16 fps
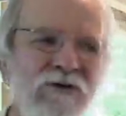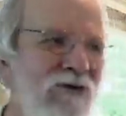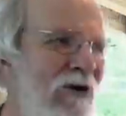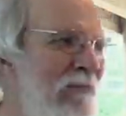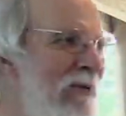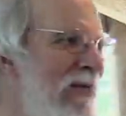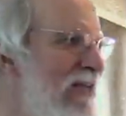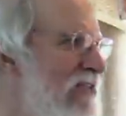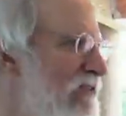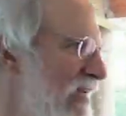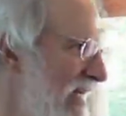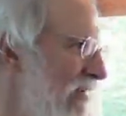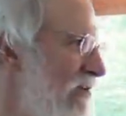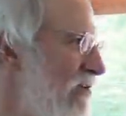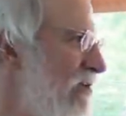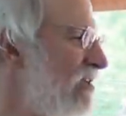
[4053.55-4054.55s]
grow beets
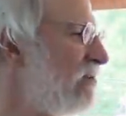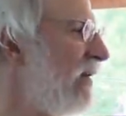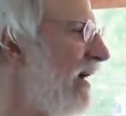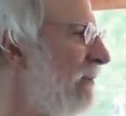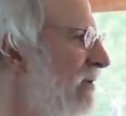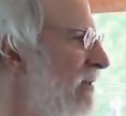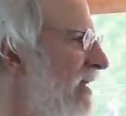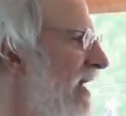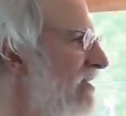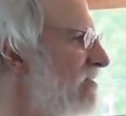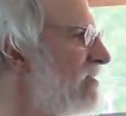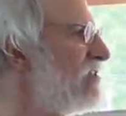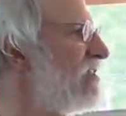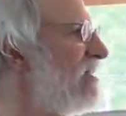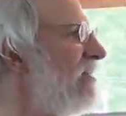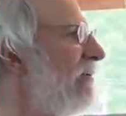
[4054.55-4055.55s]
had a huge problem with
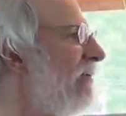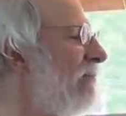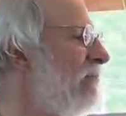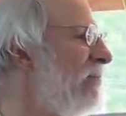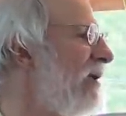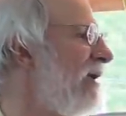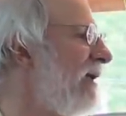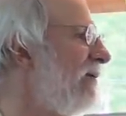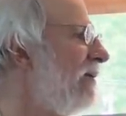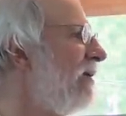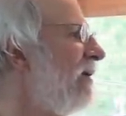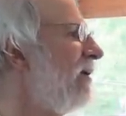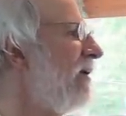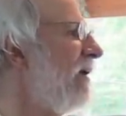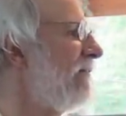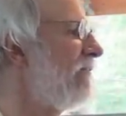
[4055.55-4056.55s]
asters, and they were a big
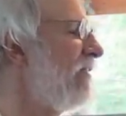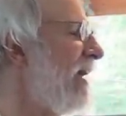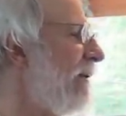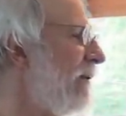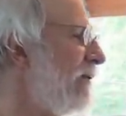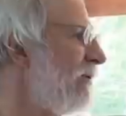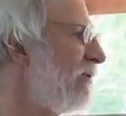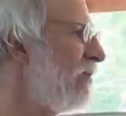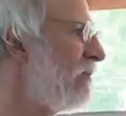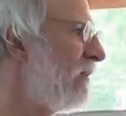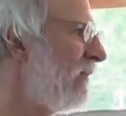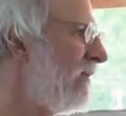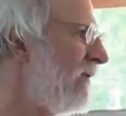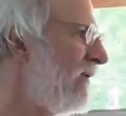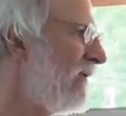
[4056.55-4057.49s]
cut flower group.